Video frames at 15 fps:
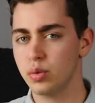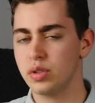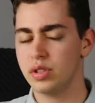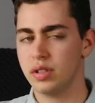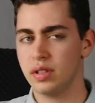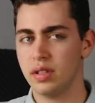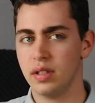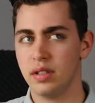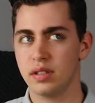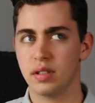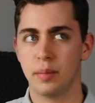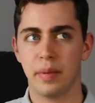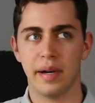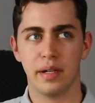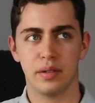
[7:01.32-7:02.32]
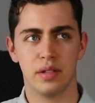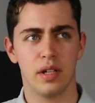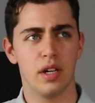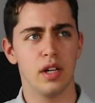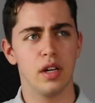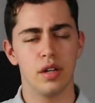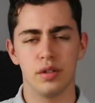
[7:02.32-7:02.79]
which is about
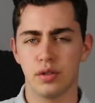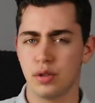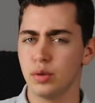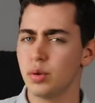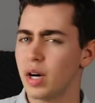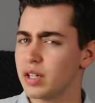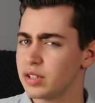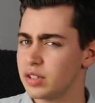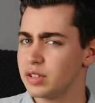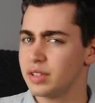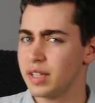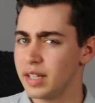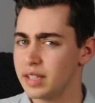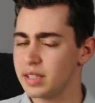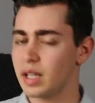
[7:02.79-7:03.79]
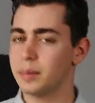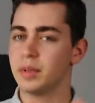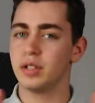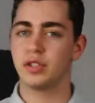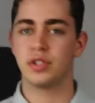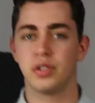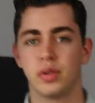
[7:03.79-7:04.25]
200 days, I'm
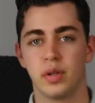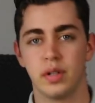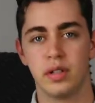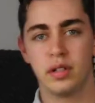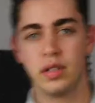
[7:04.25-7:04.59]
not sure.